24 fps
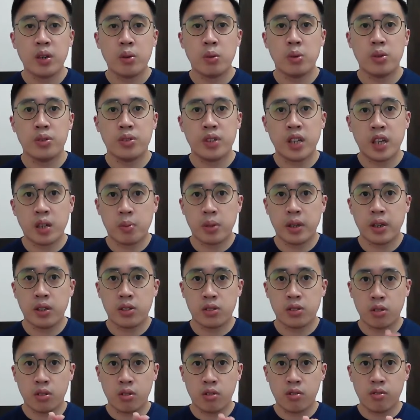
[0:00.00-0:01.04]
will take
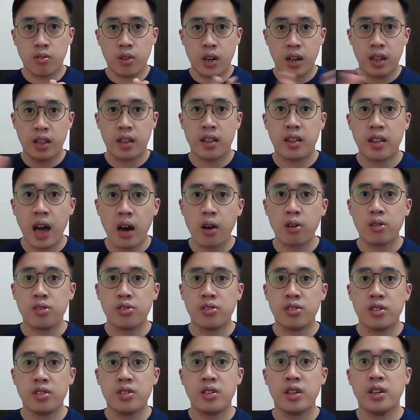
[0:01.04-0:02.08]
place over
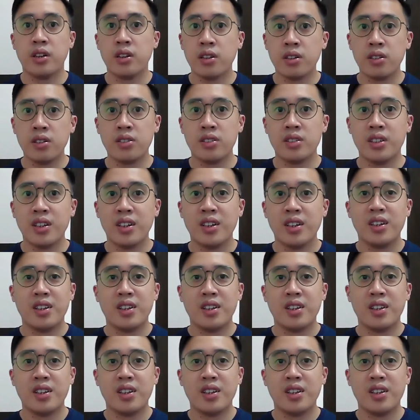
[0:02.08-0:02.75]
1,000 years.